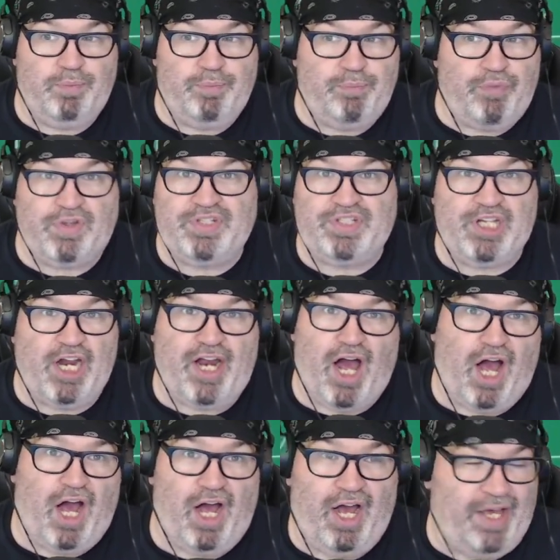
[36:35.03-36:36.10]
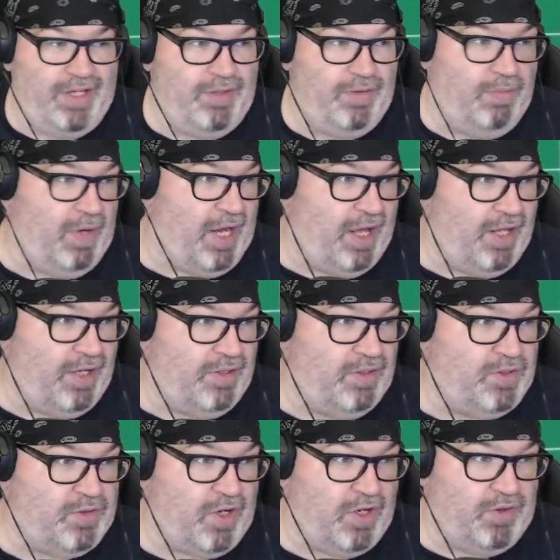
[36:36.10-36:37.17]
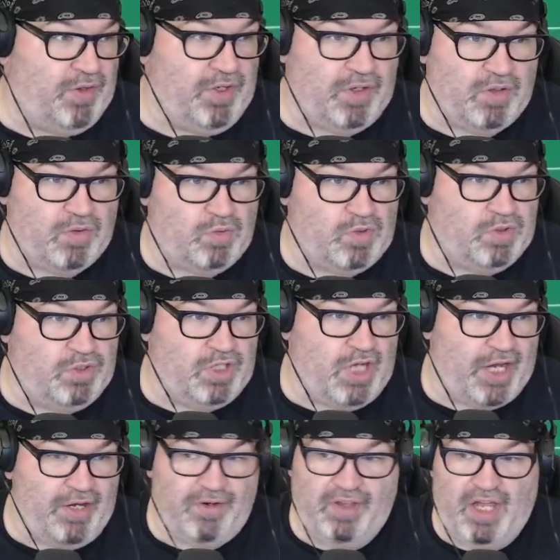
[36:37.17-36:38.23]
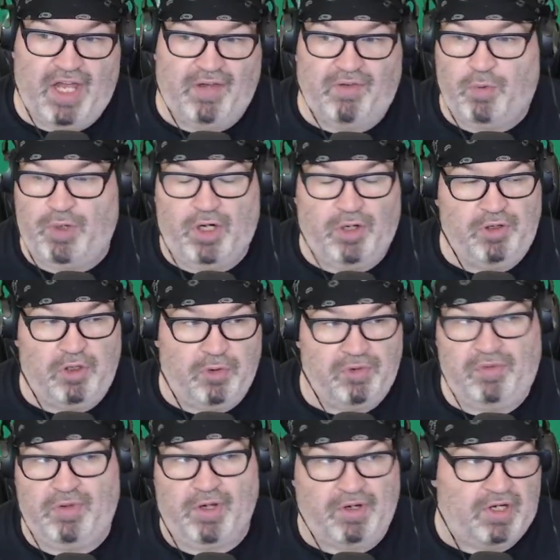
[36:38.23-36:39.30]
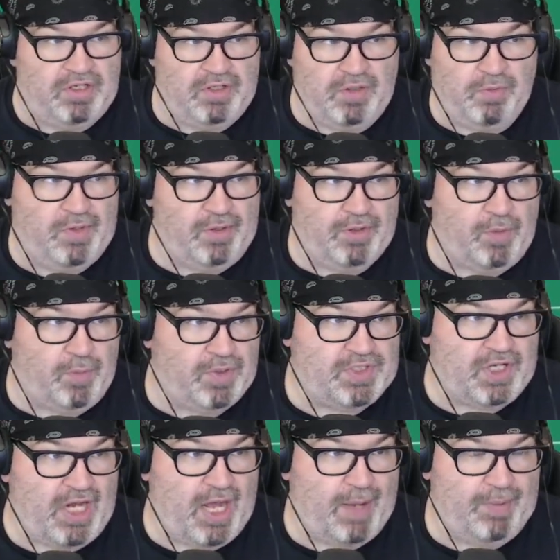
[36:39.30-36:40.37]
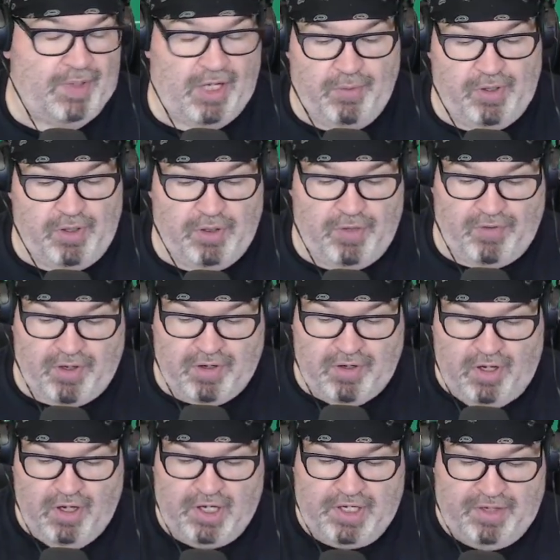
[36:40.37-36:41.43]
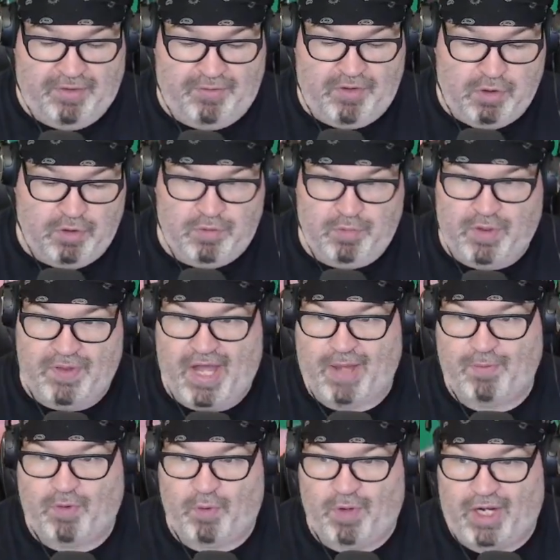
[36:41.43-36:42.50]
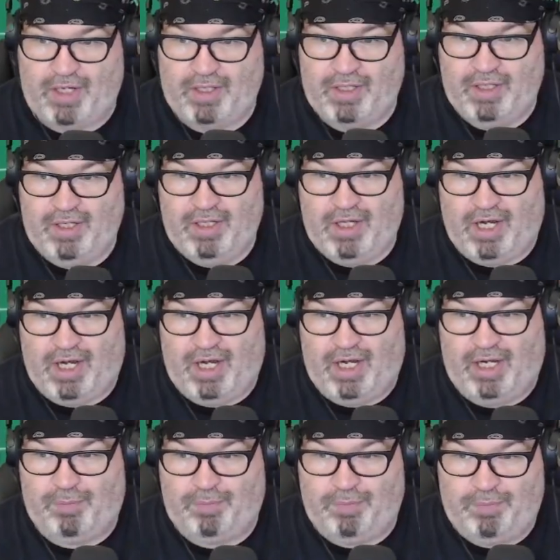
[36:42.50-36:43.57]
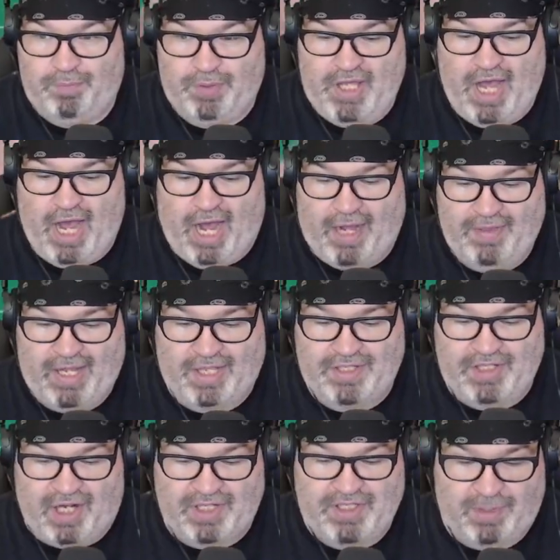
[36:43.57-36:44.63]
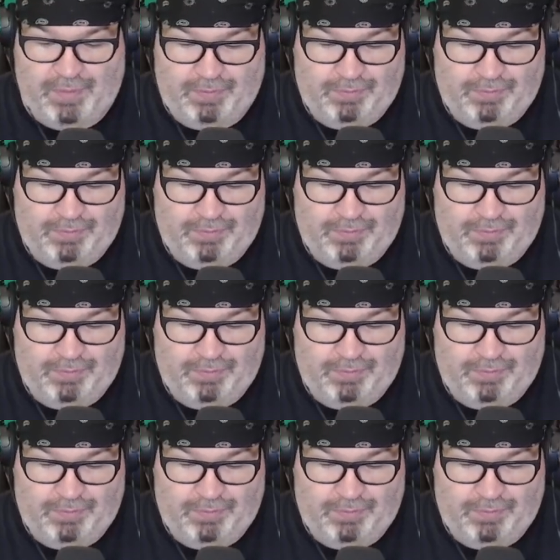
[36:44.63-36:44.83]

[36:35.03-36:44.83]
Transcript: Prince Nana and Strickland are tighter than ever. We don't know what they're gonna do. We don't know what's gonna happen there. We don't know if they're gonna feud with them or what. But yeah, that's awesome.